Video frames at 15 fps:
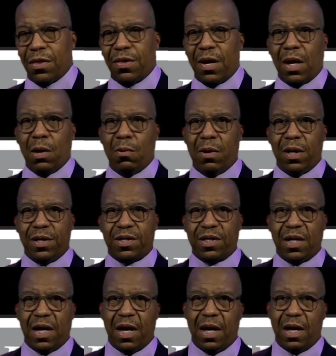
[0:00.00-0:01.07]
I want to
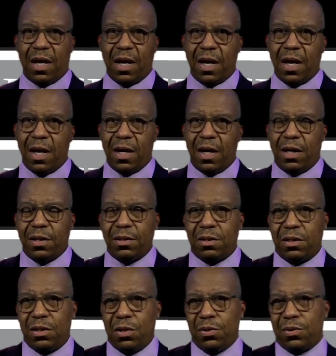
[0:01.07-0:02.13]
say, and I'll
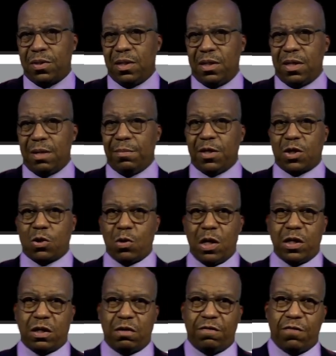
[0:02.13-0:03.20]
use the demonstration
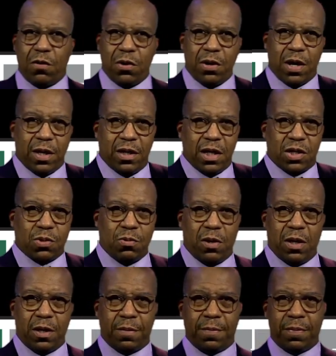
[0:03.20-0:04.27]
for you on this one
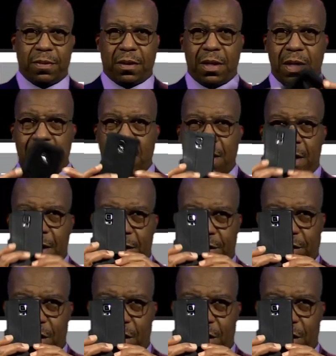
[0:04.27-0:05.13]
cell